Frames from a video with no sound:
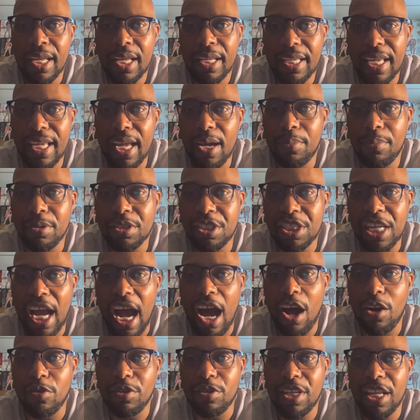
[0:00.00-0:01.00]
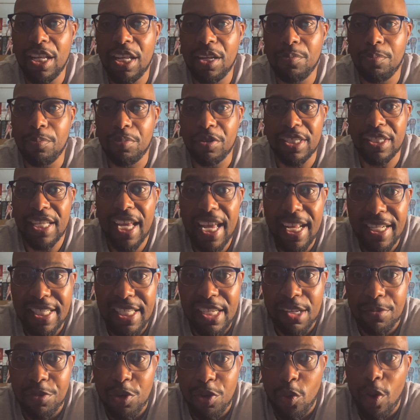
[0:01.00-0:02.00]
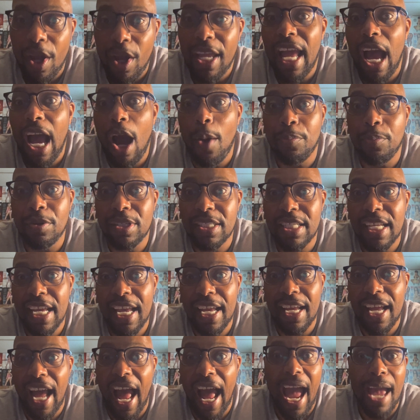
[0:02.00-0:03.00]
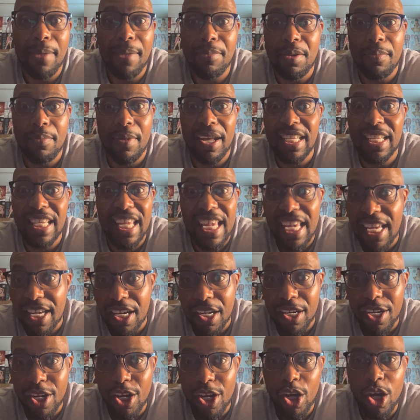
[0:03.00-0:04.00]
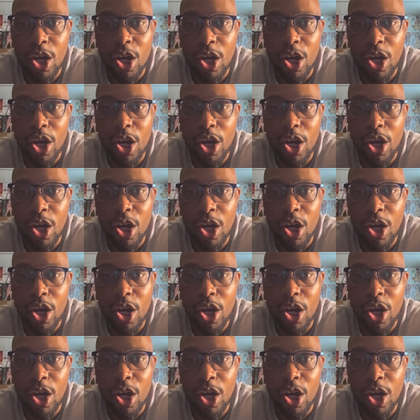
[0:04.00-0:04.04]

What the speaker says: y'all didn't protect him the way y'all protect Jaime Munguia,